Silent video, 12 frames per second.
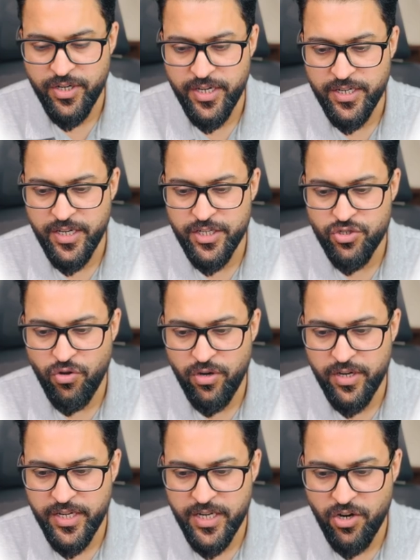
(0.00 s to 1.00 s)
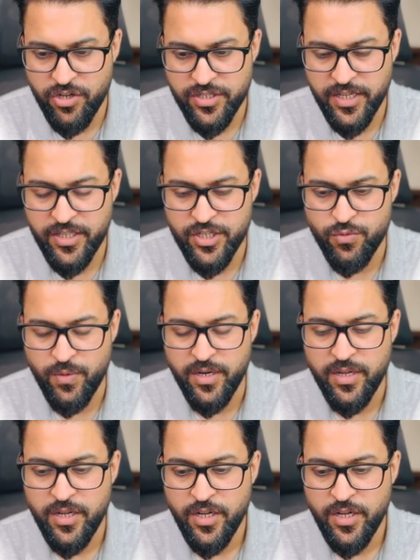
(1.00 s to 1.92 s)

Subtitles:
date. It's already crossing this one.